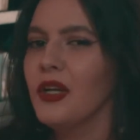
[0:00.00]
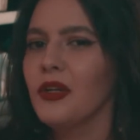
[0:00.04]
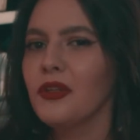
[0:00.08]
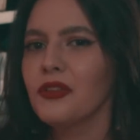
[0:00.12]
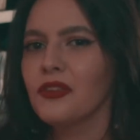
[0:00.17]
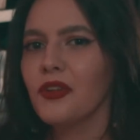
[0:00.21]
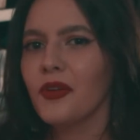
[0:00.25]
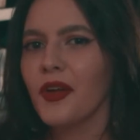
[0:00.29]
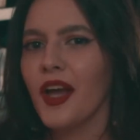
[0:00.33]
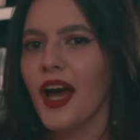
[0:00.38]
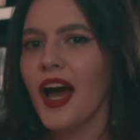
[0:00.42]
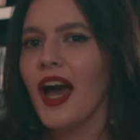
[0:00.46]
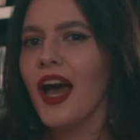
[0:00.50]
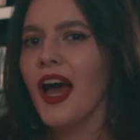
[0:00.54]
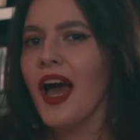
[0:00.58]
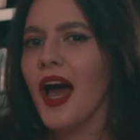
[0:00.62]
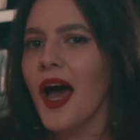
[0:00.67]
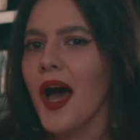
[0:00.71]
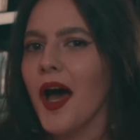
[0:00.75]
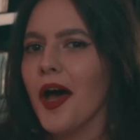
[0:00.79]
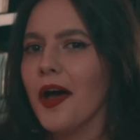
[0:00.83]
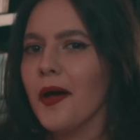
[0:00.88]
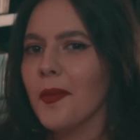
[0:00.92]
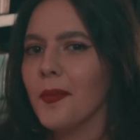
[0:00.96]
So yeah,
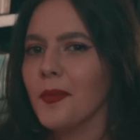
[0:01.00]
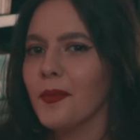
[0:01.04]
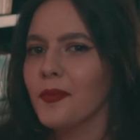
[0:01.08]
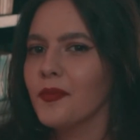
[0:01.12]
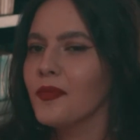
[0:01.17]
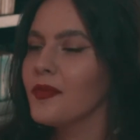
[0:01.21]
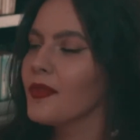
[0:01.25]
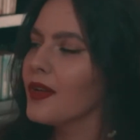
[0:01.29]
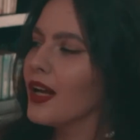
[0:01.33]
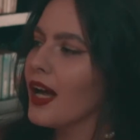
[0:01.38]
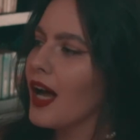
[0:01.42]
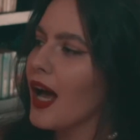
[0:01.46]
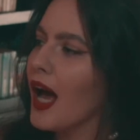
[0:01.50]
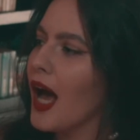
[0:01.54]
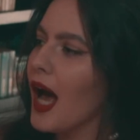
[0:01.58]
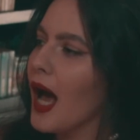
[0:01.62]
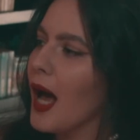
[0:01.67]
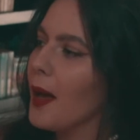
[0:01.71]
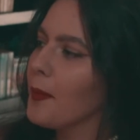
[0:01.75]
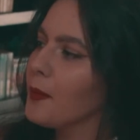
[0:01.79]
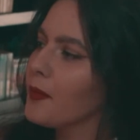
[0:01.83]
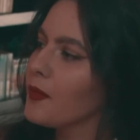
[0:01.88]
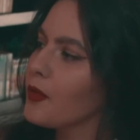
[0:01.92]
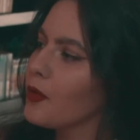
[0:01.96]

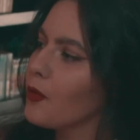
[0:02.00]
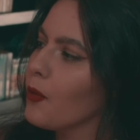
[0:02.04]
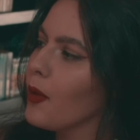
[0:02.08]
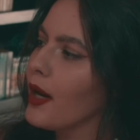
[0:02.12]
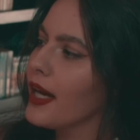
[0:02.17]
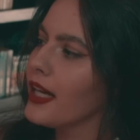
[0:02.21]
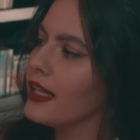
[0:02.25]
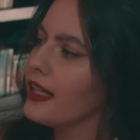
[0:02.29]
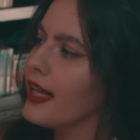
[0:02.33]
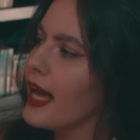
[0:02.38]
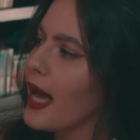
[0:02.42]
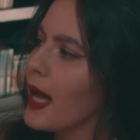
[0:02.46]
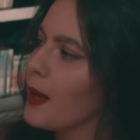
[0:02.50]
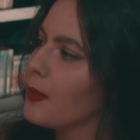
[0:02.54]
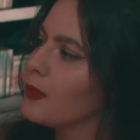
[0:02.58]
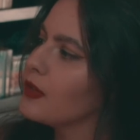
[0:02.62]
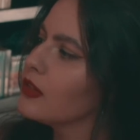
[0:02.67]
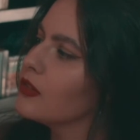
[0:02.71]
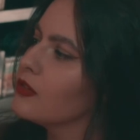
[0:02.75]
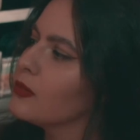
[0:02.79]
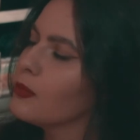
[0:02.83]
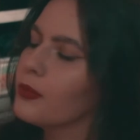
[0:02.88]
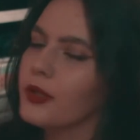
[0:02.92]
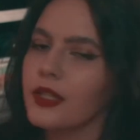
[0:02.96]
I'm quite
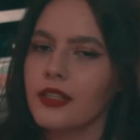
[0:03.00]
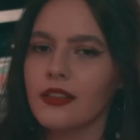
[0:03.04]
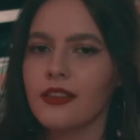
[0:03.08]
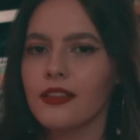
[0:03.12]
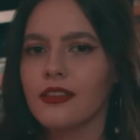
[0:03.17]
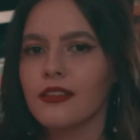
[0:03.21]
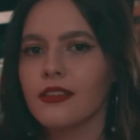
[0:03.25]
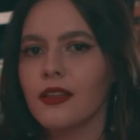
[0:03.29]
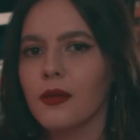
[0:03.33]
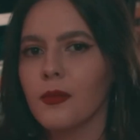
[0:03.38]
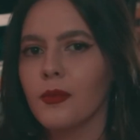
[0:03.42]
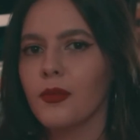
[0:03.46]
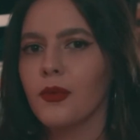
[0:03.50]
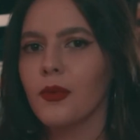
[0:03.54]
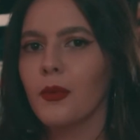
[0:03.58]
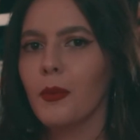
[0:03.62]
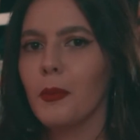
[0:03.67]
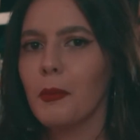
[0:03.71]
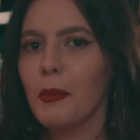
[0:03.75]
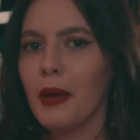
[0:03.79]
happy to pick this up